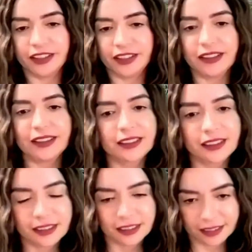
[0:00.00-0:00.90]
to
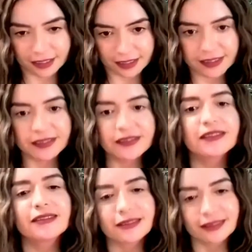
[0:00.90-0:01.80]
create some space
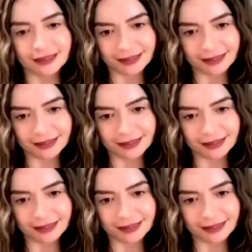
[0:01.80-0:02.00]
there.